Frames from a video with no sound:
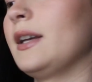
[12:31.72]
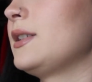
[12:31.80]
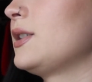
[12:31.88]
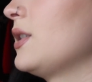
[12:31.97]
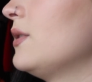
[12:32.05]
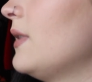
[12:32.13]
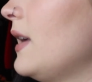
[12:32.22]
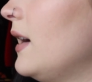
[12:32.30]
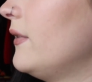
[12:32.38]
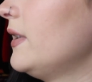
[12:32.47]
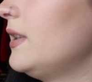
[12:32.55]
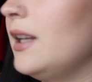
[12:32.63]
So
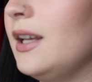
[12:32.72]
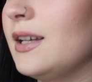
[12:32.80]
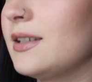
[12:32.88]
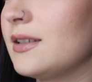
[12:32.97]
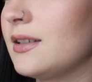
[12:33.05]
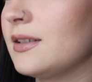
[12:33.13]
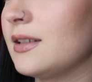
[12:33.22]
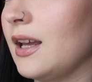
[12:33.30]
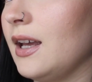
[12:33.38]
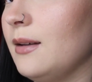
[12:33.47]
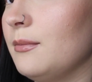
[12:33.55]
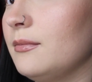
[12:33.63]
everything is the
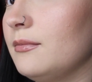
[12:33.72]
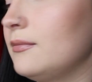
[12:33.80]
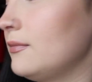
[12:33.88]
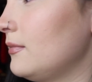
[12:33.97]
same.